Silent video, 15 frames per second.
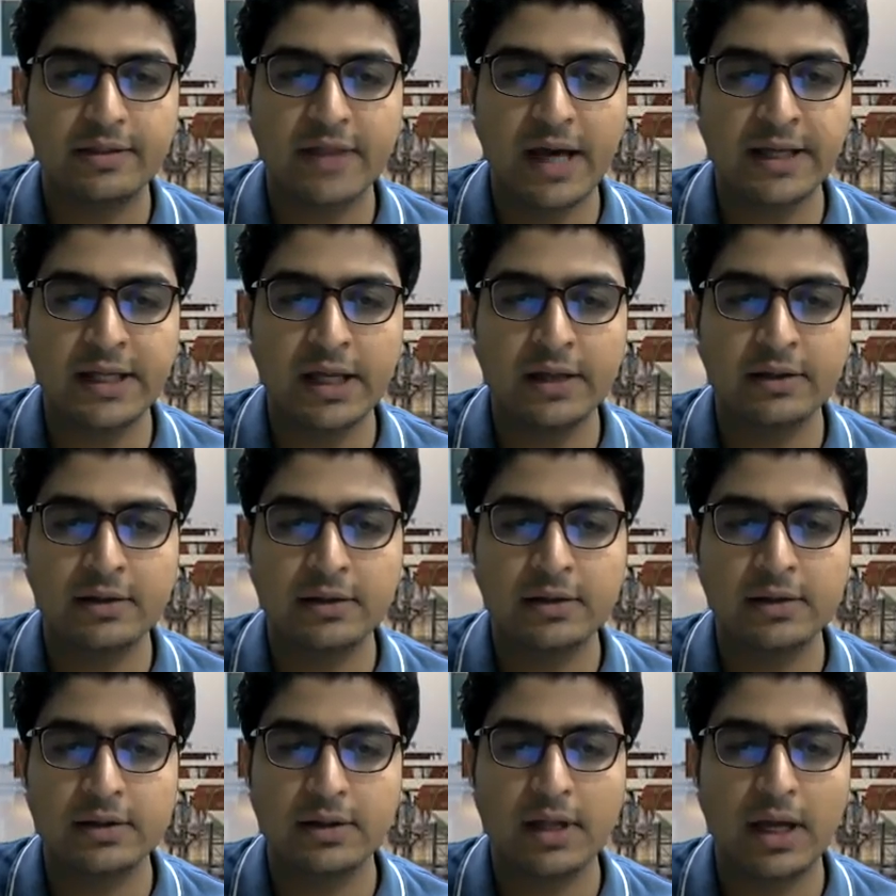sin
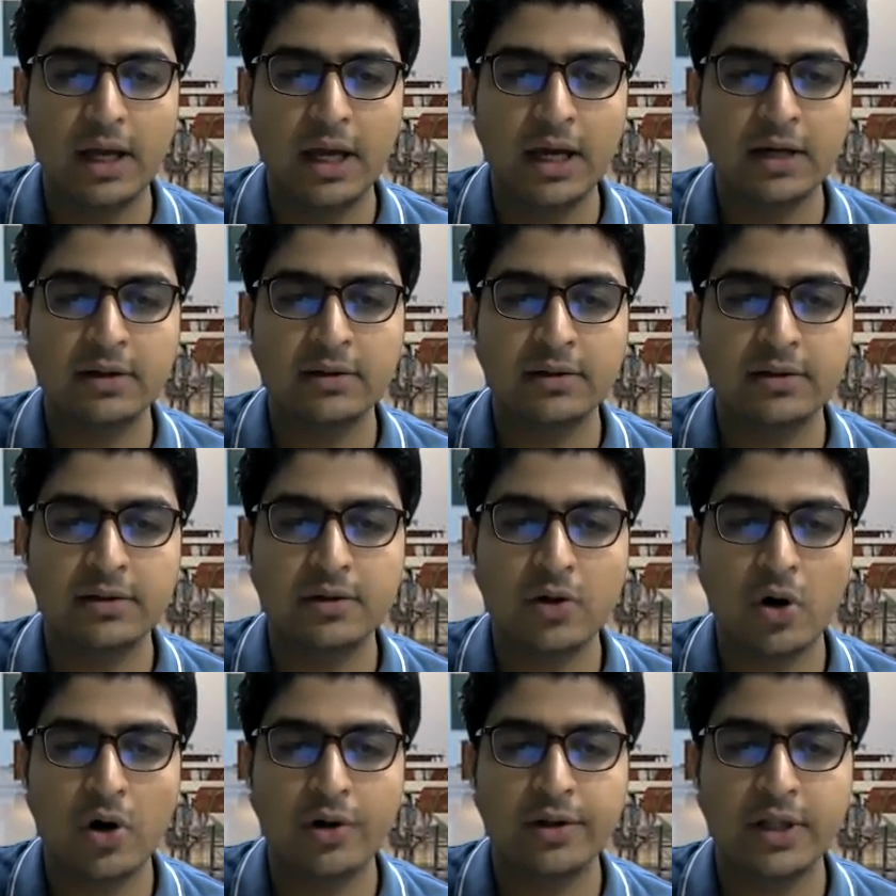x, x
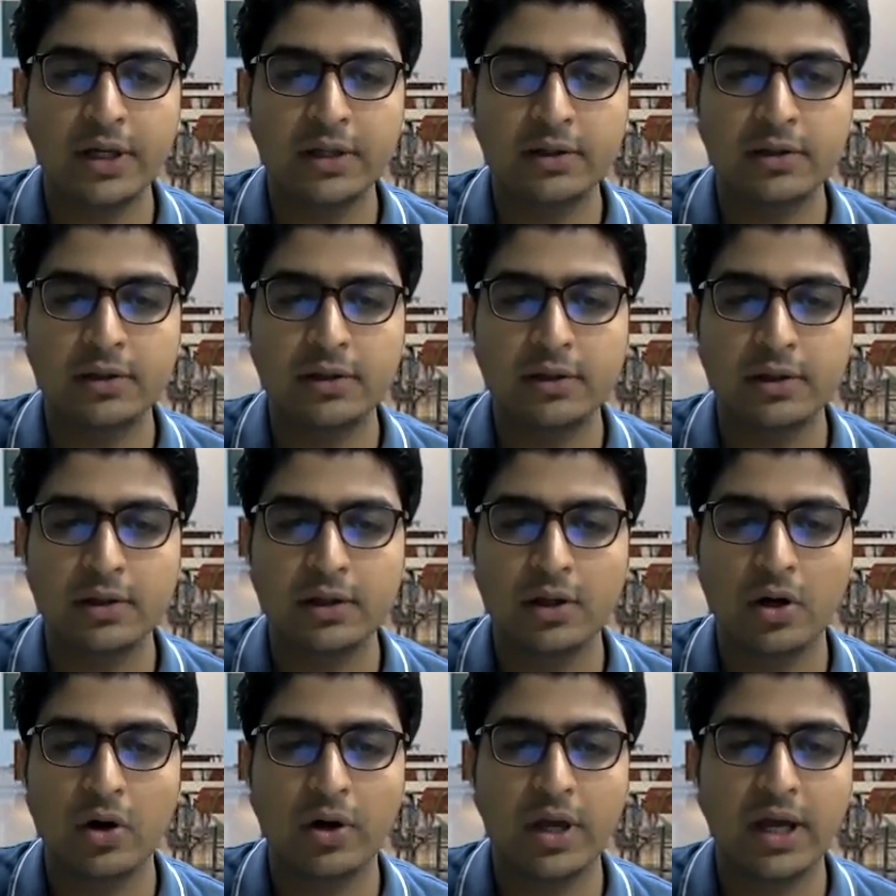cos x,
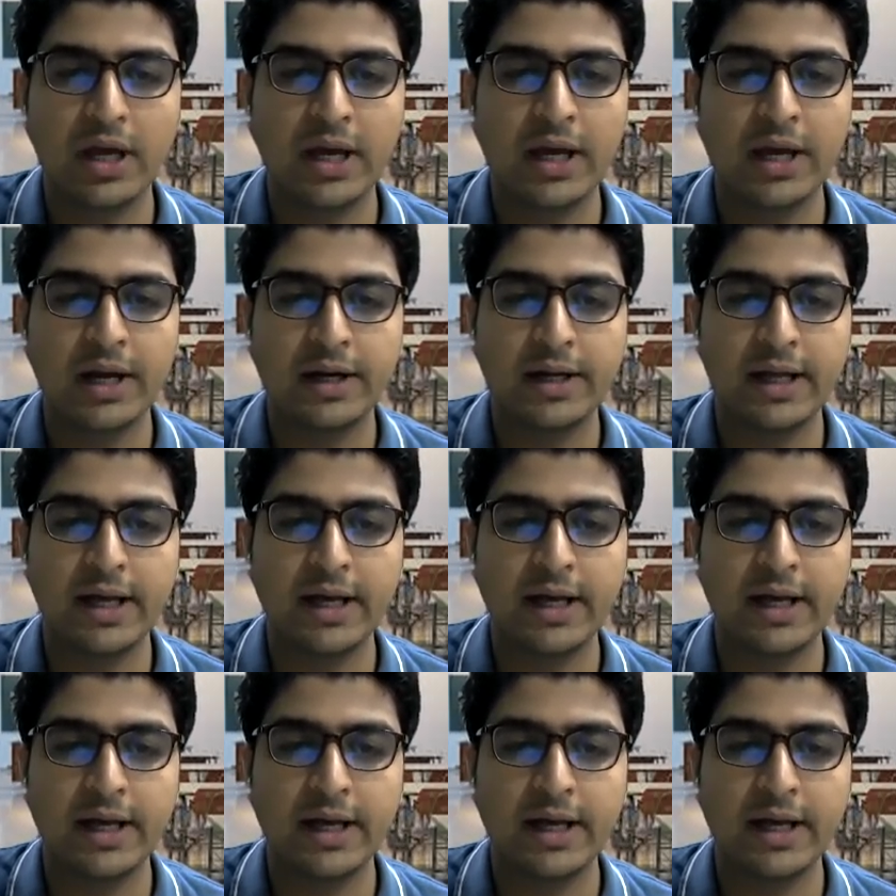okay, and